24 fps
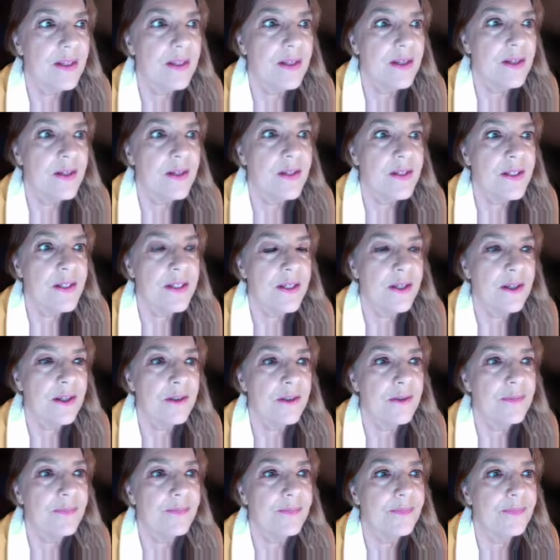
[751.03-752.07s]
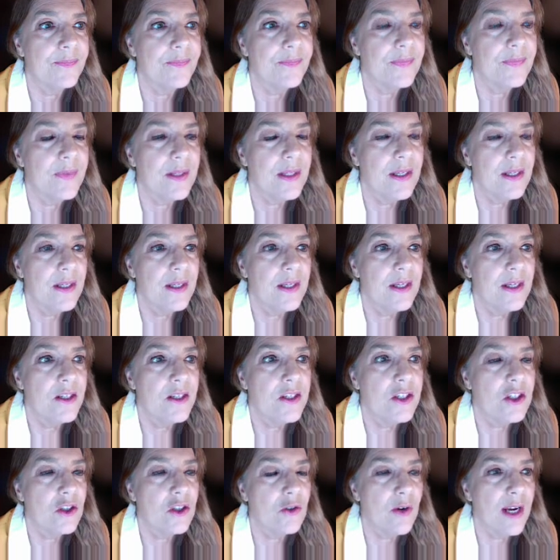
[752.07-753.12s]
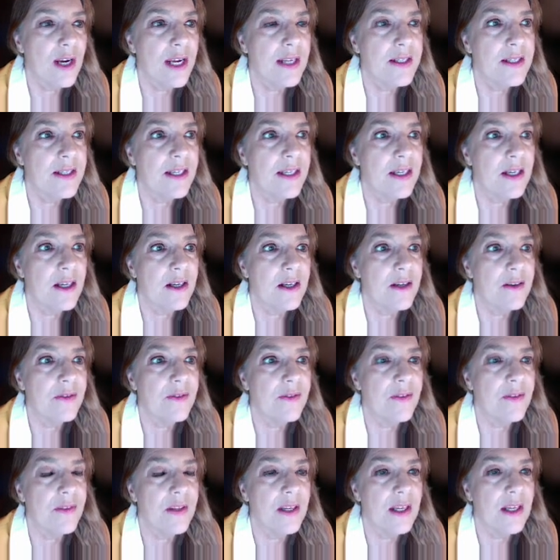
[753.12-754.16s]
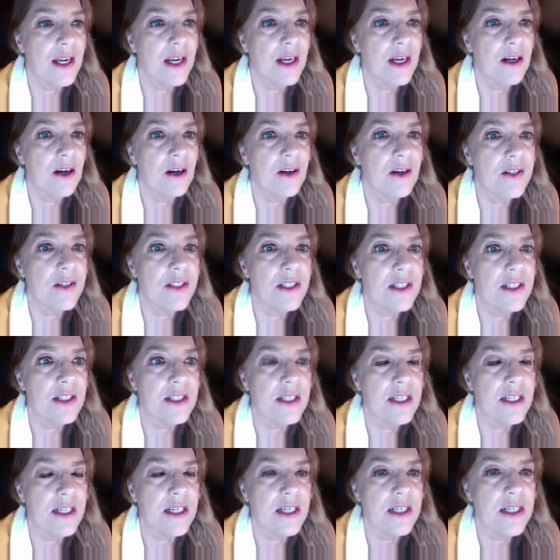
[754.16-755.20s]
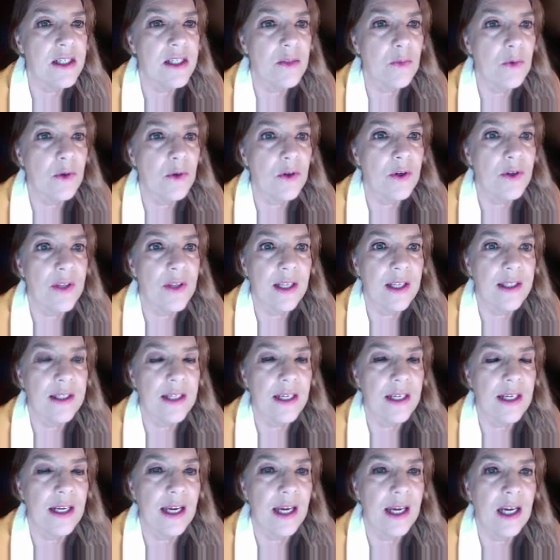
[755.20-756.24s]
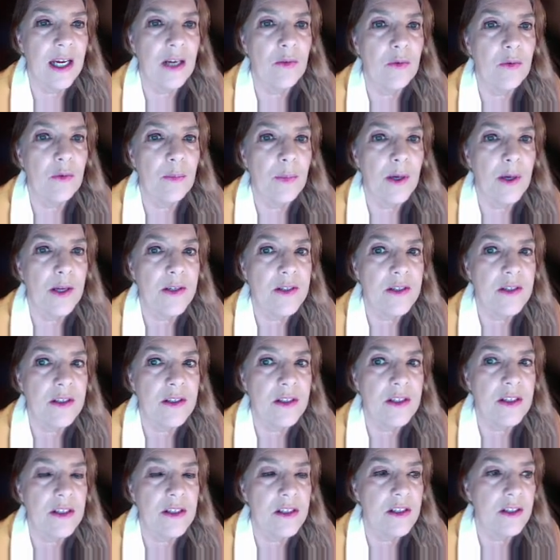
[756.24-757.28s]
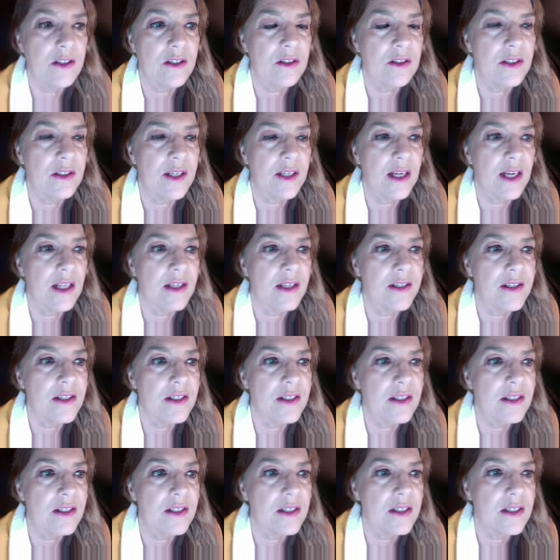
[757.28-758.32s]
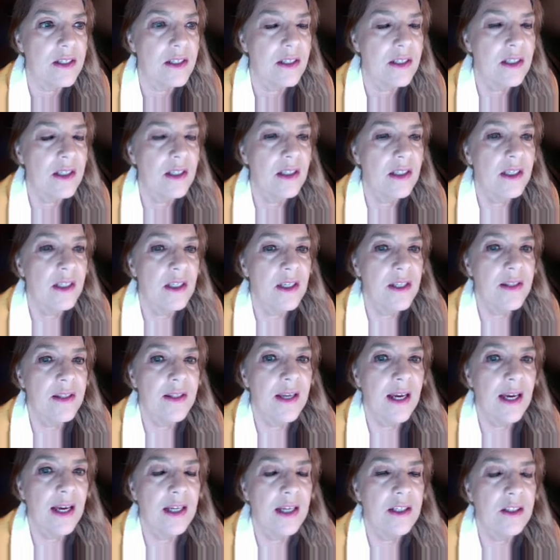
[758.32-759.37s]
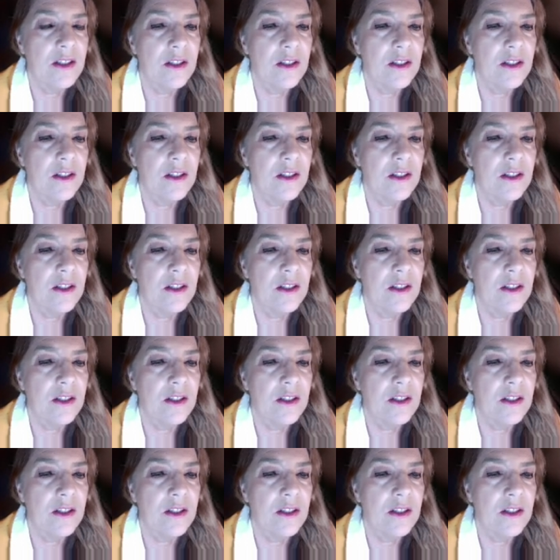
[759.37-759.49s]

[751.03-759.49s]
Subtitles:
So, strengths of the 8 RCTs were that they had robust statistical analysis, that